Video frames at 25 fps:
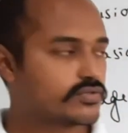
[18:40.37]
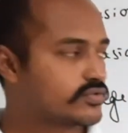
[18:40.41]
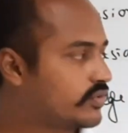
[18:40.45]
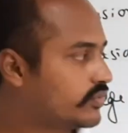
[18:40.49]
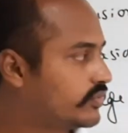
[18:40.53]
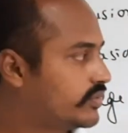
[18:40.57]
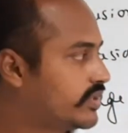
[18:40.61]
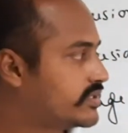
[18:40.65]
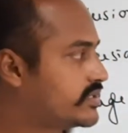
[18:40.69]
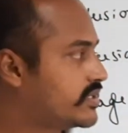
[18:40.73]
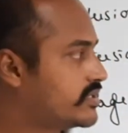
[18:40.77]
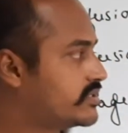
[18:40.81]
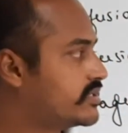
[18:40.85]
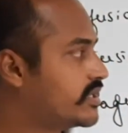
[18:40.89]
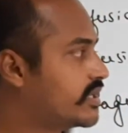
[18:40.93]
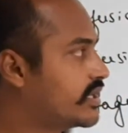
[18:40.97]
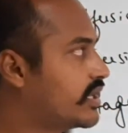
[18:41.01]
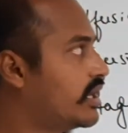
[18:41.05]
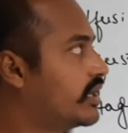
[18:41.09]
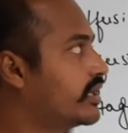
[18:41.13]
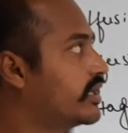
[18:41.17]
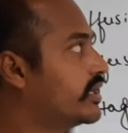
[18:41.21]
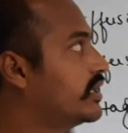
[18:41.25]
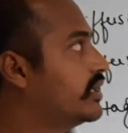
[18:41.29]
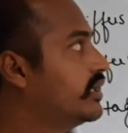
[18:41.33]
So this is
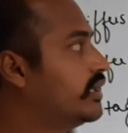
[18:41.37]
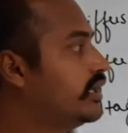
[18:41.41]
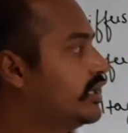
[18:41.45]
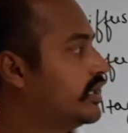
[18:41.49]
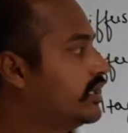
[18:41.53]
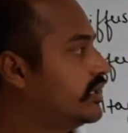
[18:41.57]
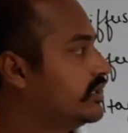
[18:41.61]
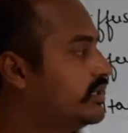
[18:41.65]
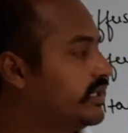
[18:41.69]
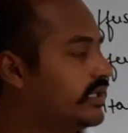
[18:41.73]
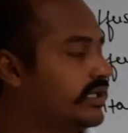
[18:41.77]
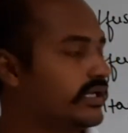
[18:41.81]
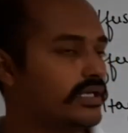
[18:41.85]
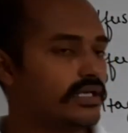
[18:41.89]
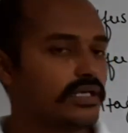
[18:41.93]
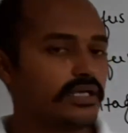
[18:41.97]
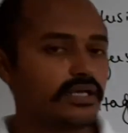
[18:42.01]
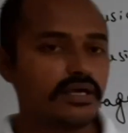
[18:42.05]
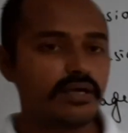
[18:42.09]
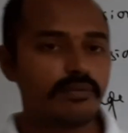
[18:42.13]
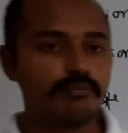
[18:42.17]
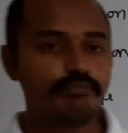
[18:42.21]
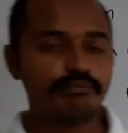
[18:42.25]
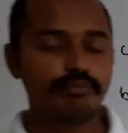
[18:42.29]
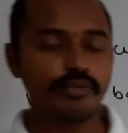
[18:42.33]
regarding
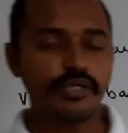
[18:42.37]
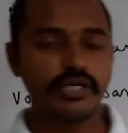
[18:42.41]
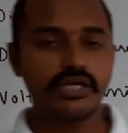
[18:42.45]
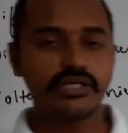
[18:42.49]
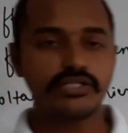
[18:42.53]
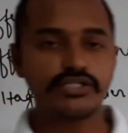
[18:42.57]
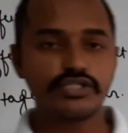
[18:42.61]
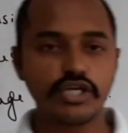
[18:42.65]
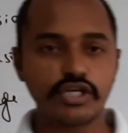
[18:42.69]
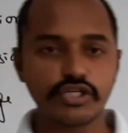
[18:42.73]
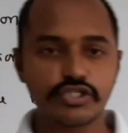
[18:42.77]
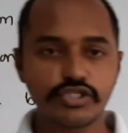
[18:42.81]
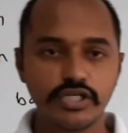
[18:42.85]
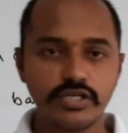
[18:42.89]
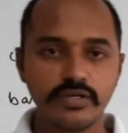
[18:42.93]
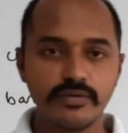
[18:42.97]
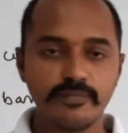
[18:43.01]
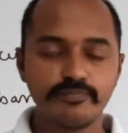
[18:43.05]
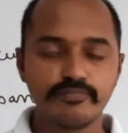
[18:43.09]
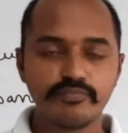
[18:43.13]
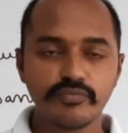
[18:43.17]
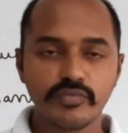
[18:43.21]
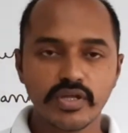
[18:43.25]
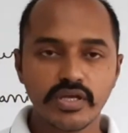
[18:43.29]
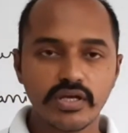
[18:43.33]
the PN
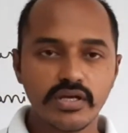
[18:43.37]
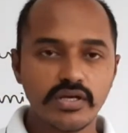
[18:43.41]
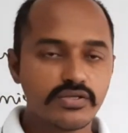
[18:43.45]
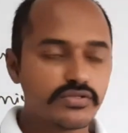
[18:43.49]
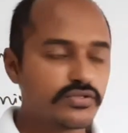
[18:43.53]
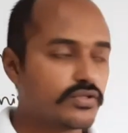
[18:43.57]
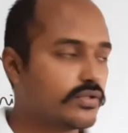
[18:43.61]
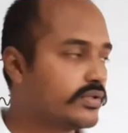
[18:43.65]
junction.